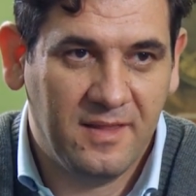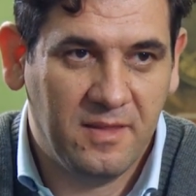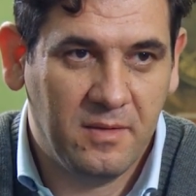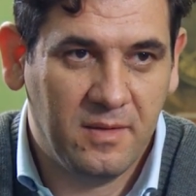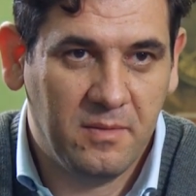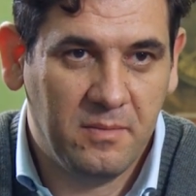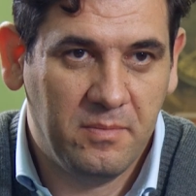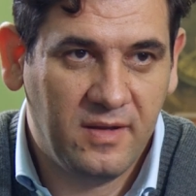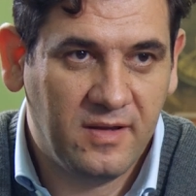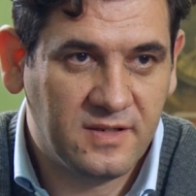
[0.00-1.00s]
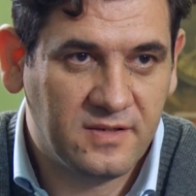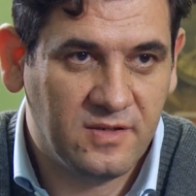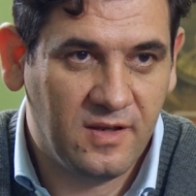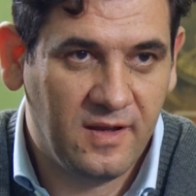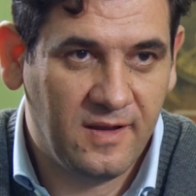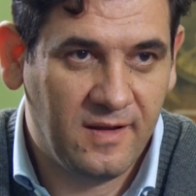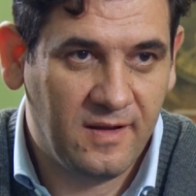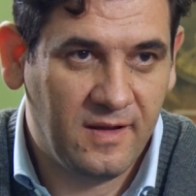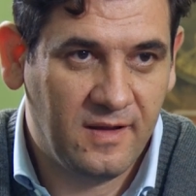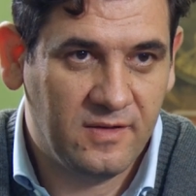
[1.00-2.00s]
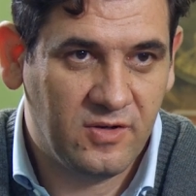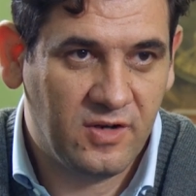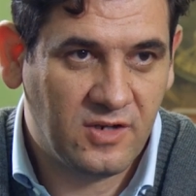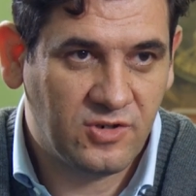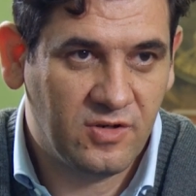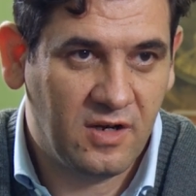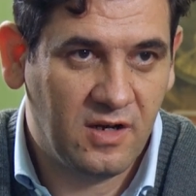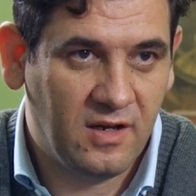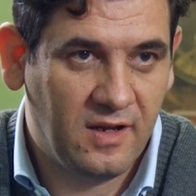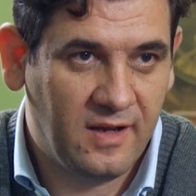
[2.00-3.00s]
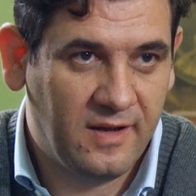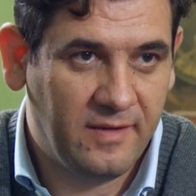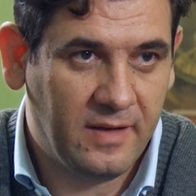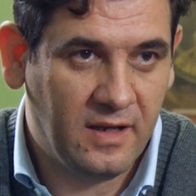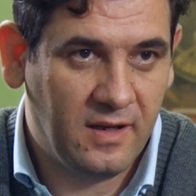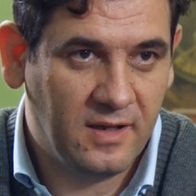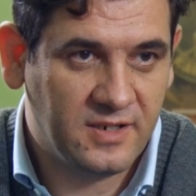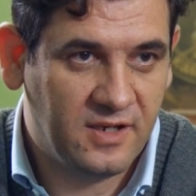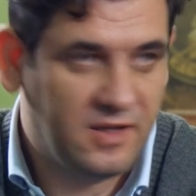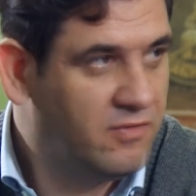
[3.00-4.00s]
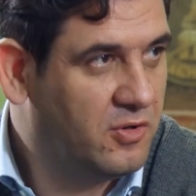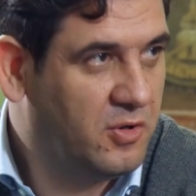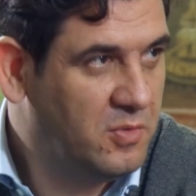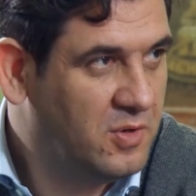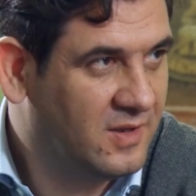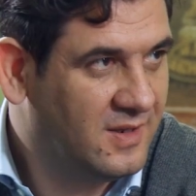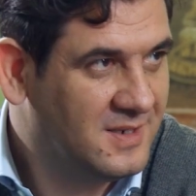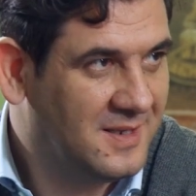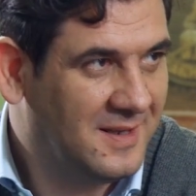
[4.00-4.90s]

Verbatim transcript: the, the, biggest uh, international uh, scientific communities,